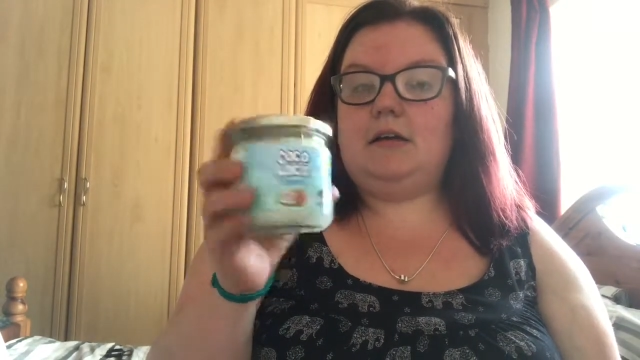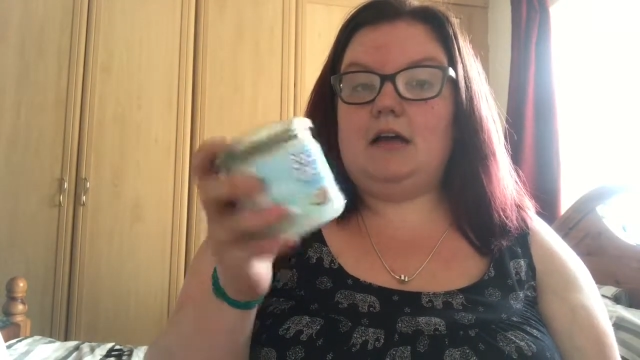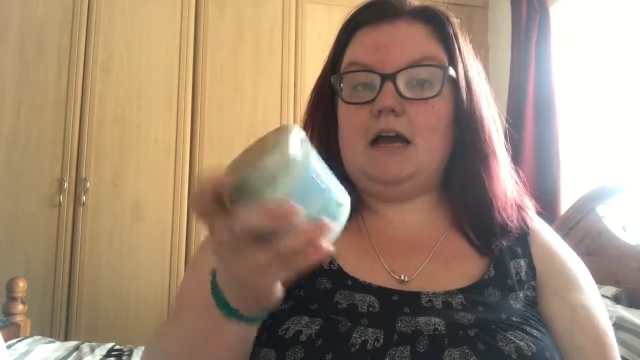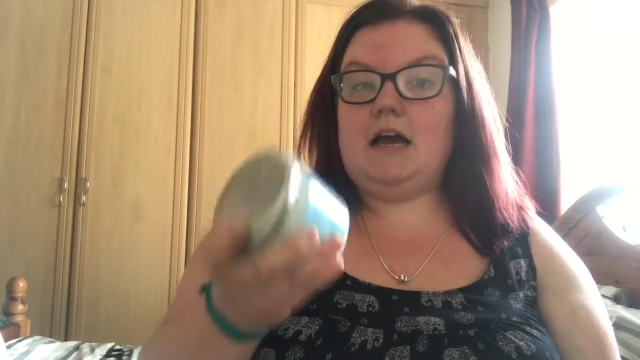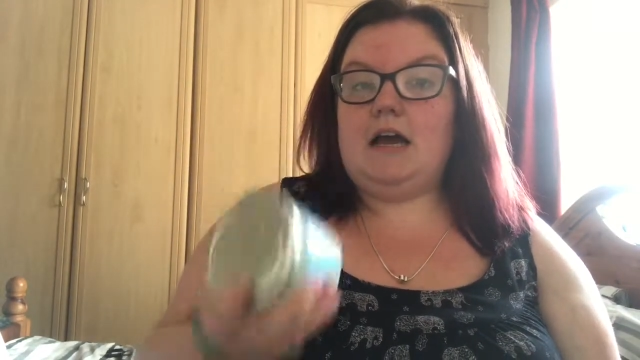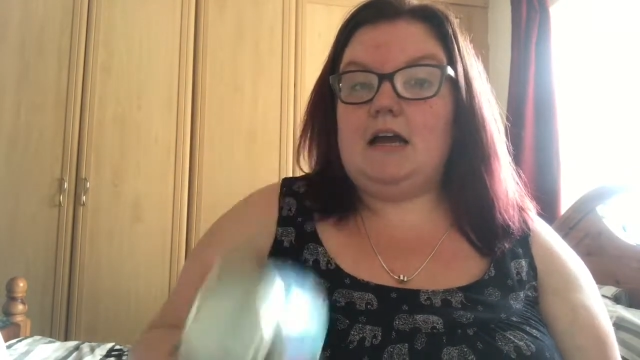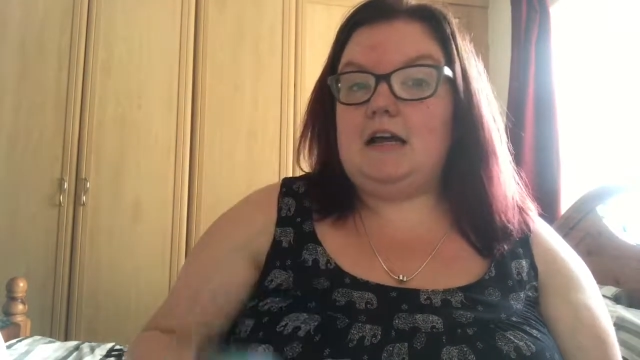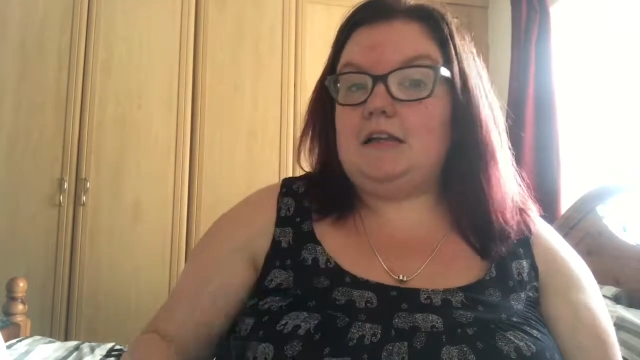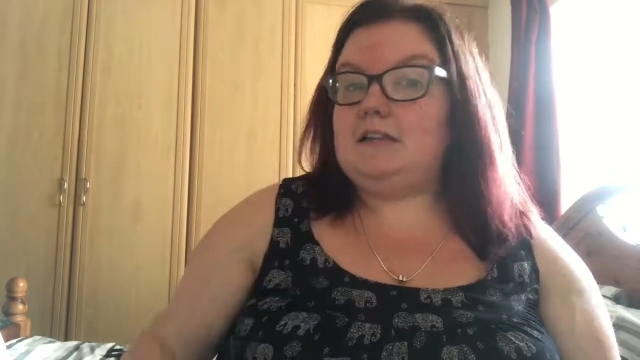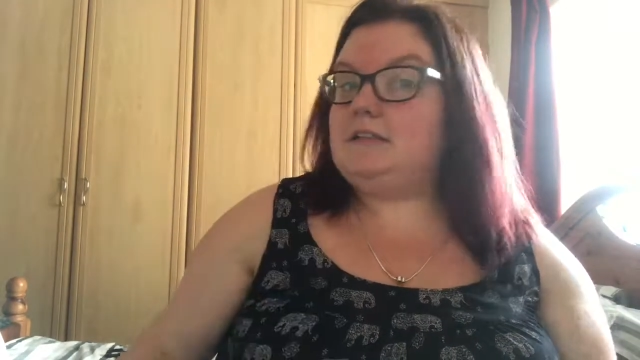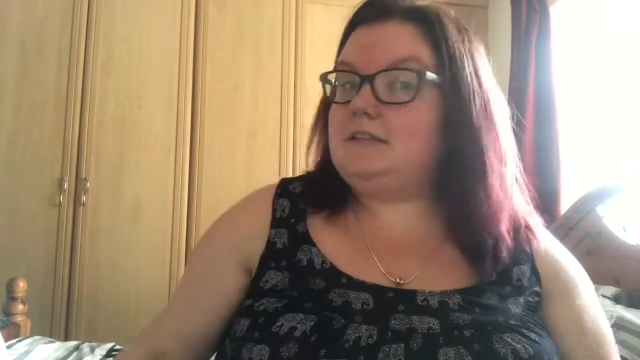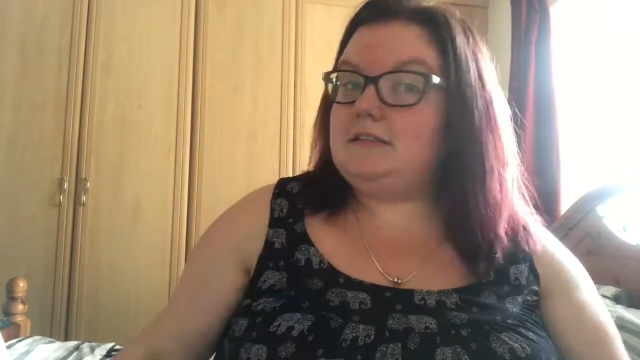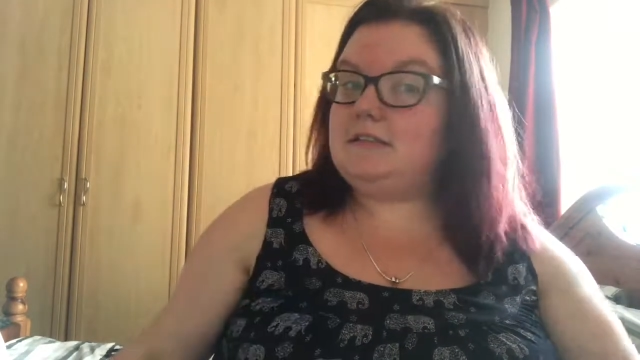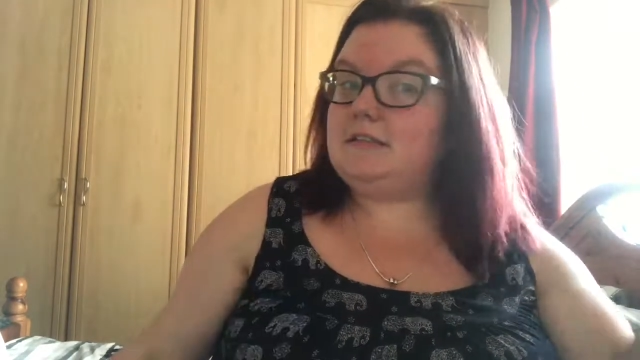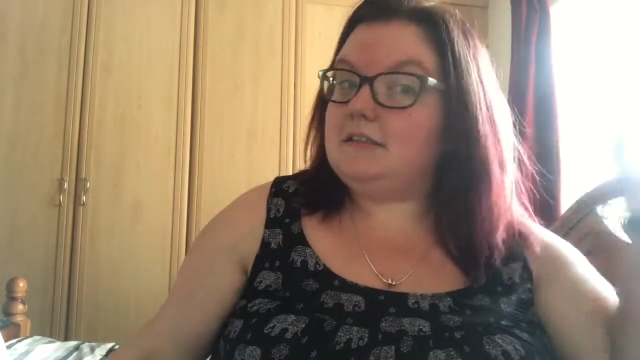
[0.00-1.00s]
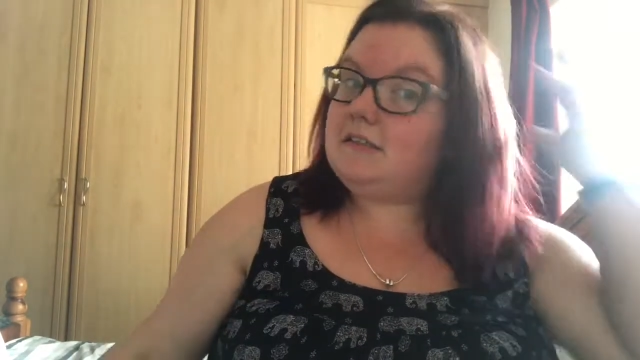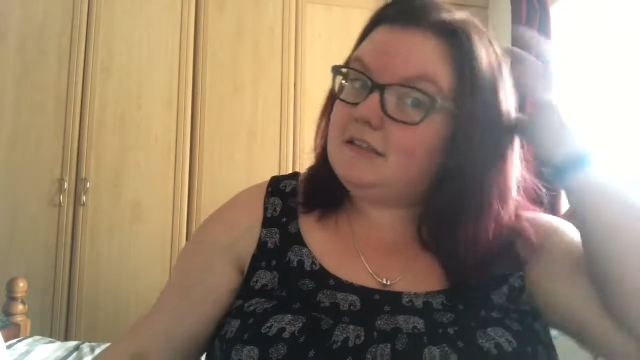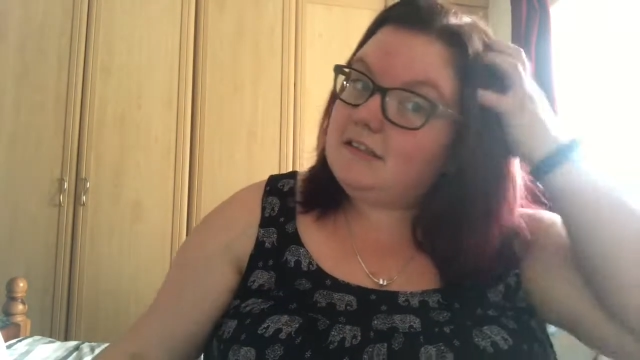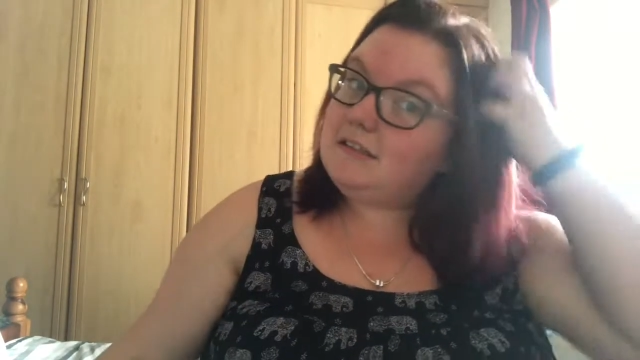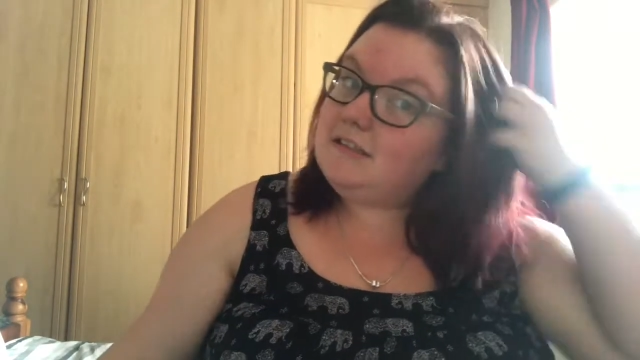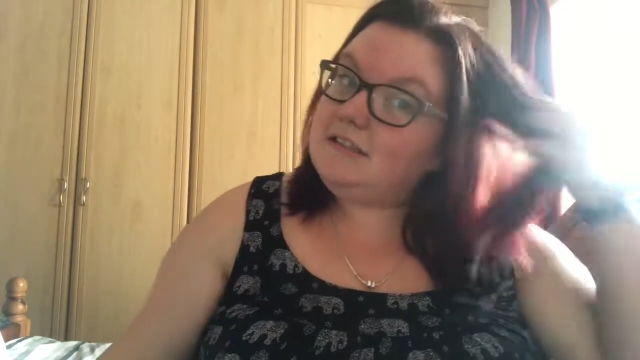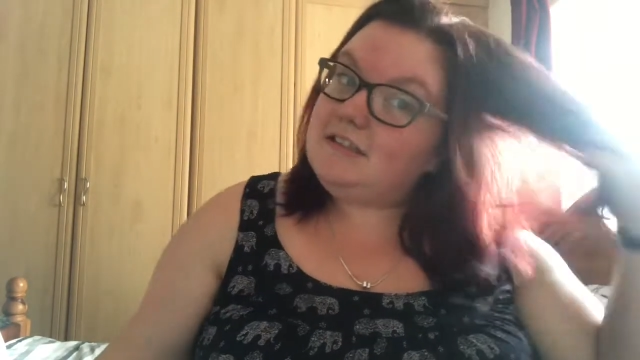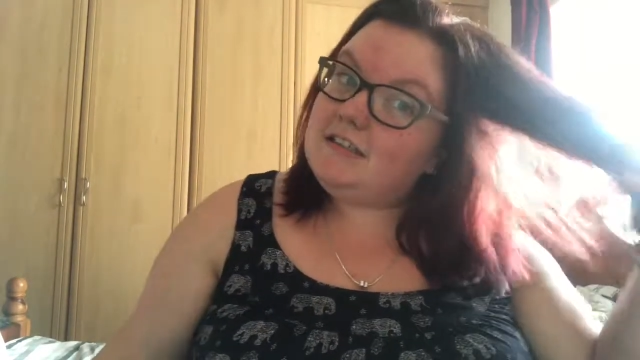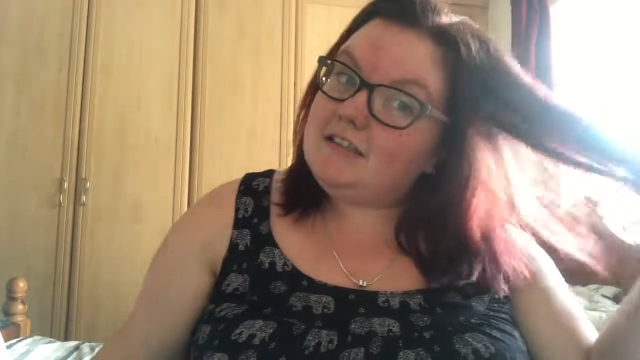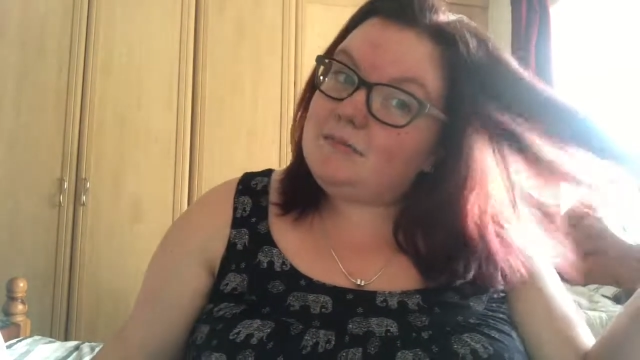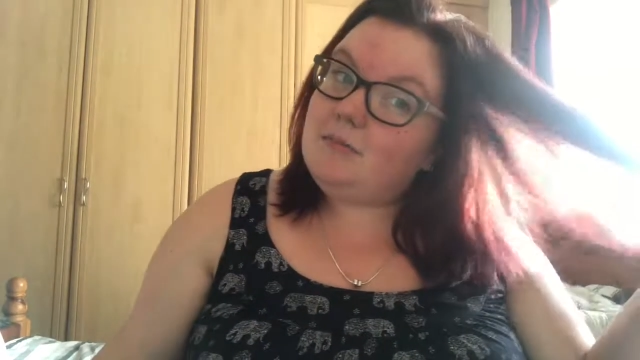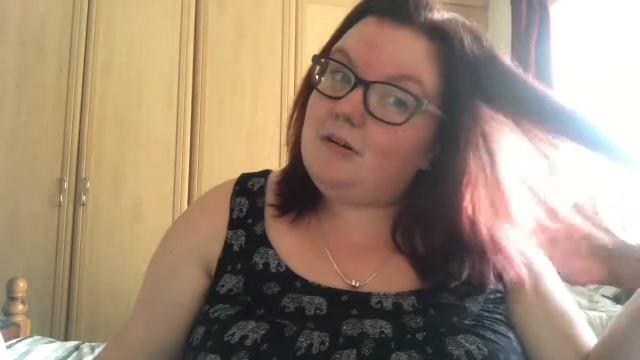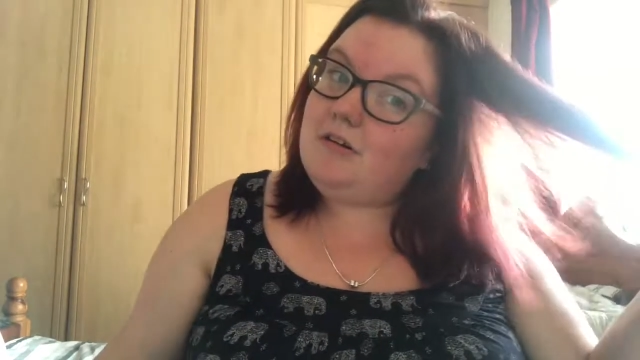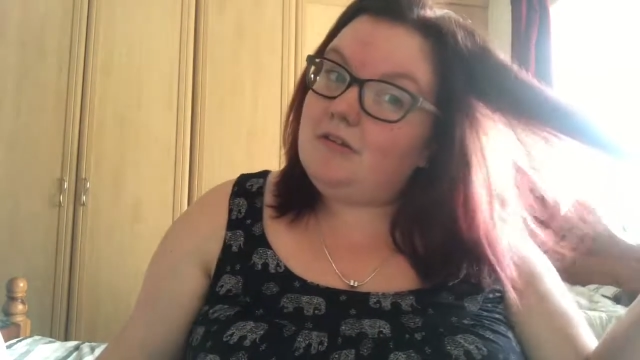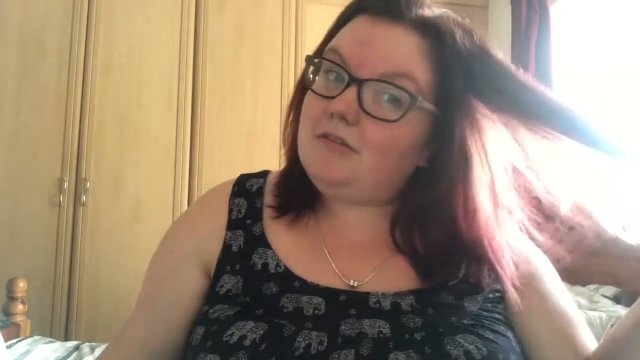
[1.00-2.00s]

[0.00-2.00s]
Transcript: and this is what